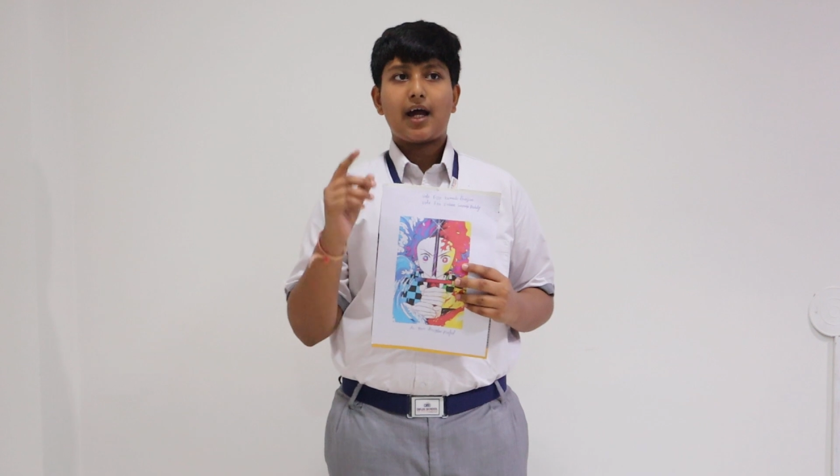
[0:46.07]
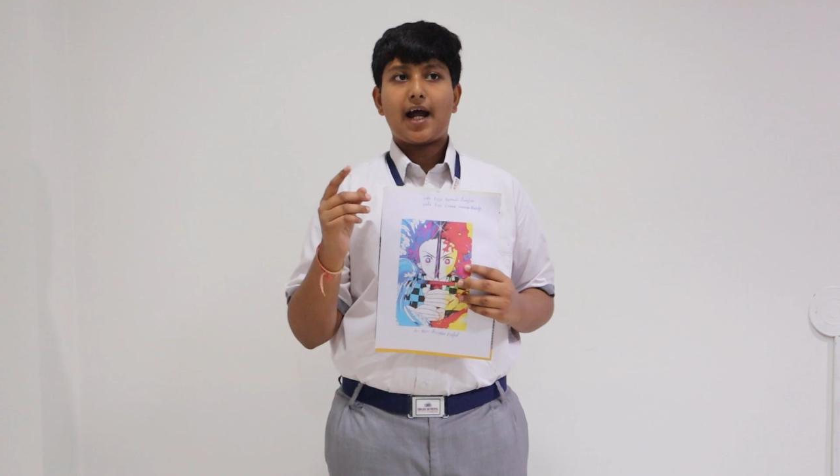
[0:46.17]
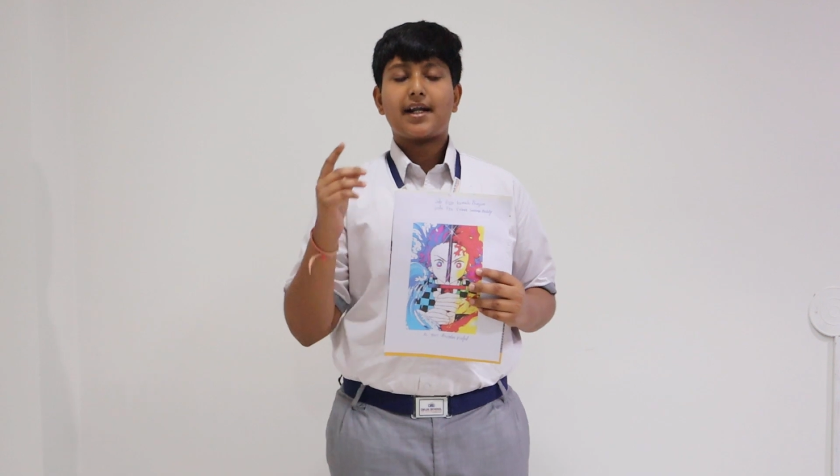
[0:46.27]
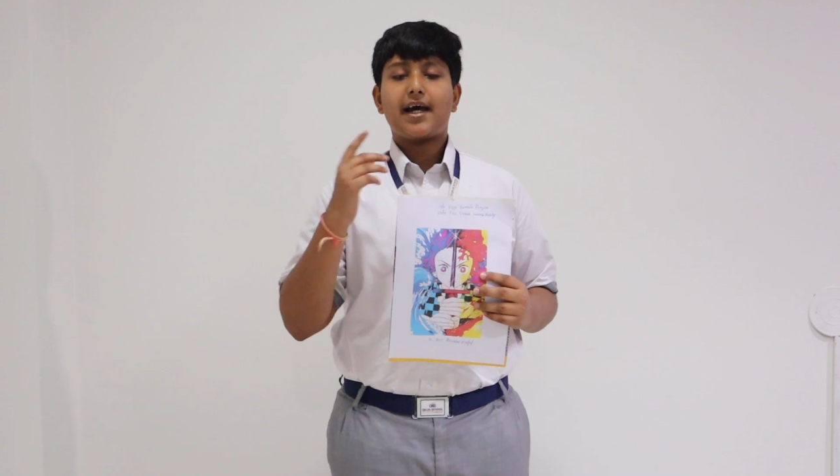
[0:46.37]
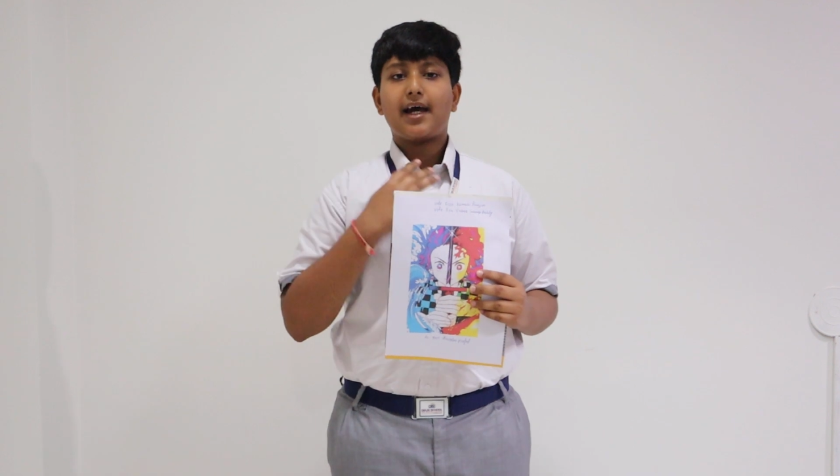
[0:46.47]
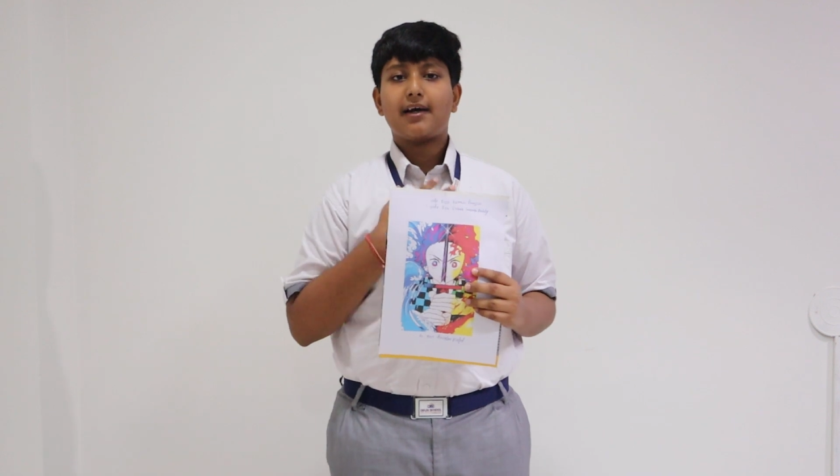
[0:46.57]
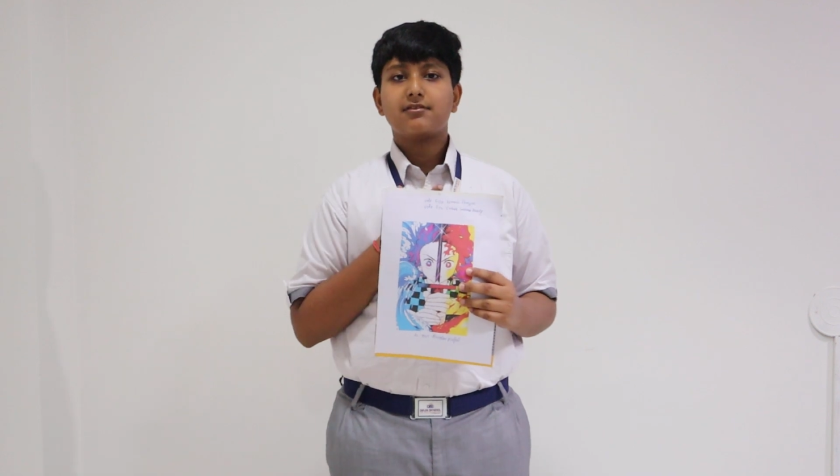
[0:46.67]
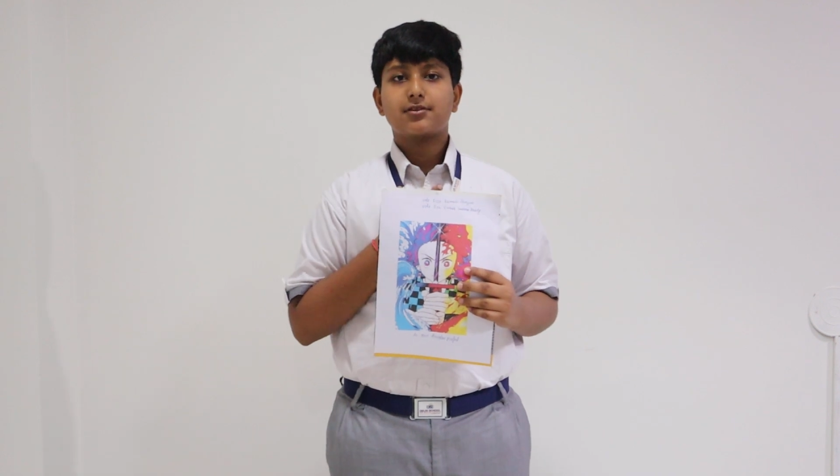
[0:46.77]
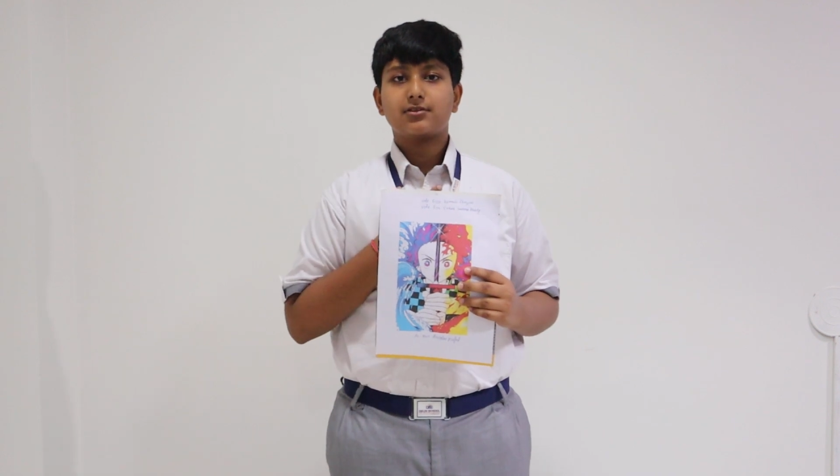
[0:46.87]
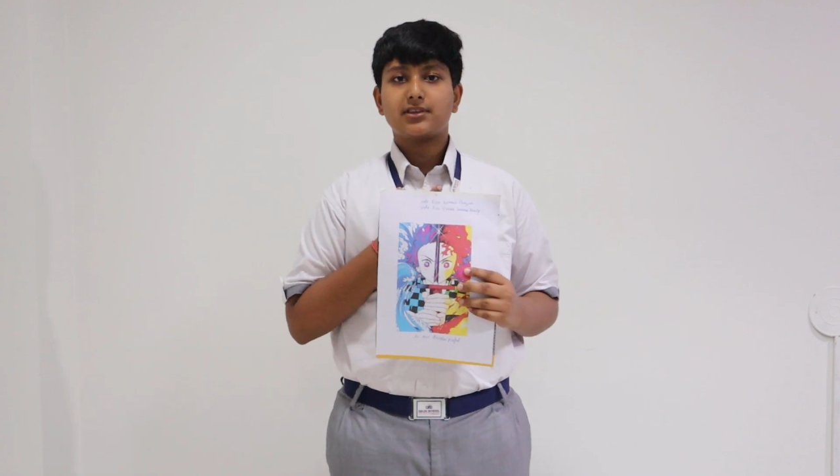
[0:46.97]
And I
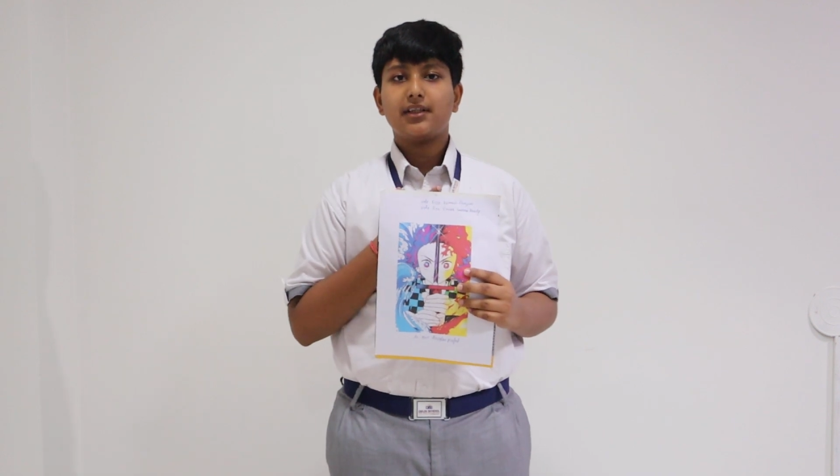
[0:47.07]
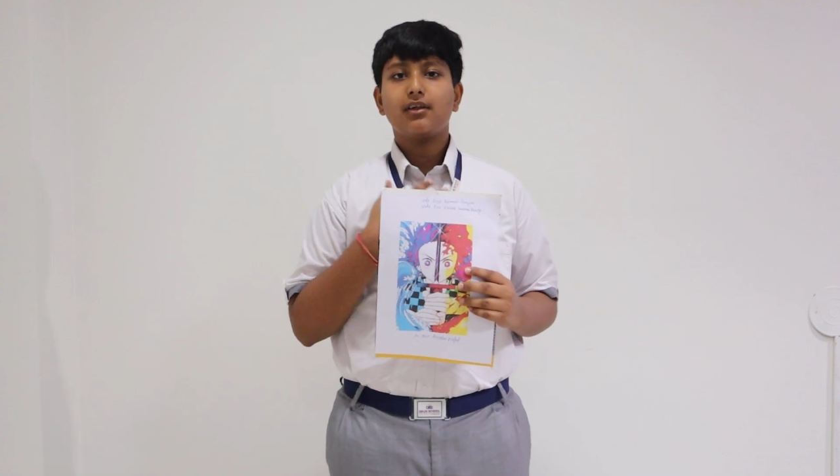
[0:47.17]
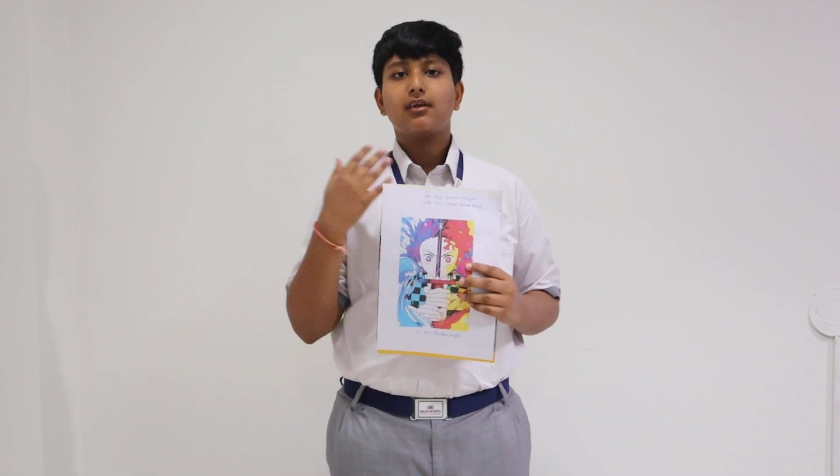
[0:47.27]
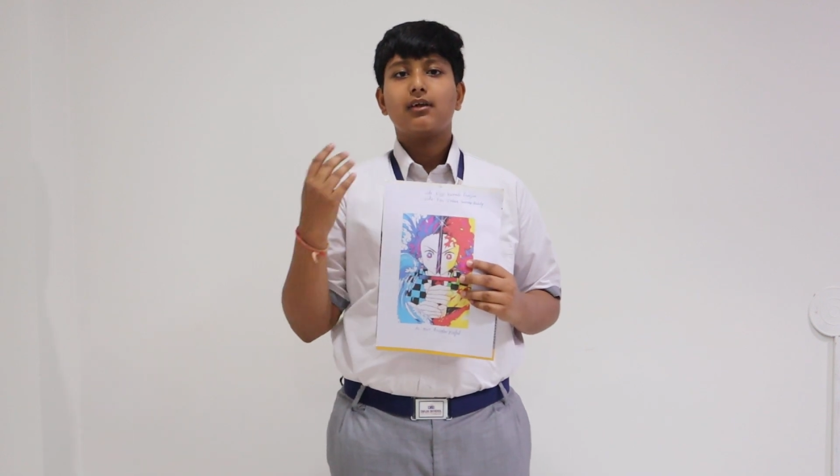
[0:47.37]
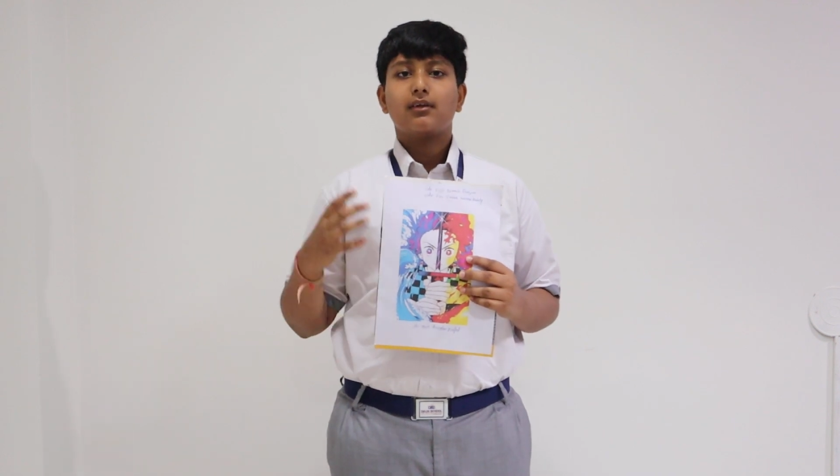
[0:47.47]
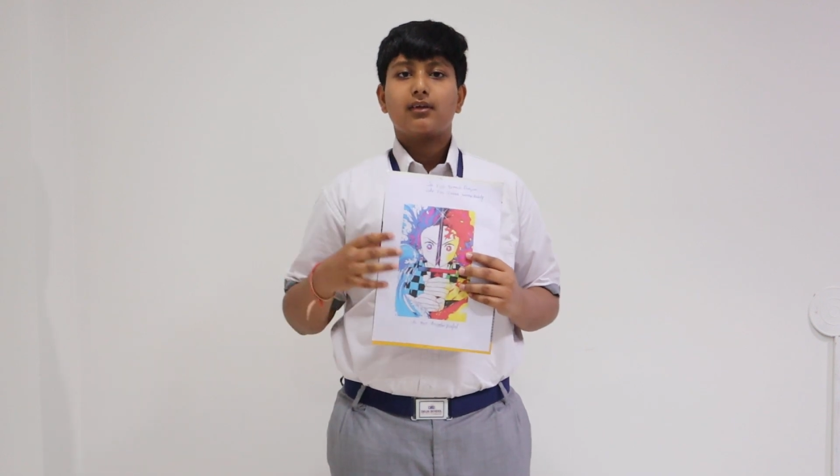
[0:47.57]
have chosen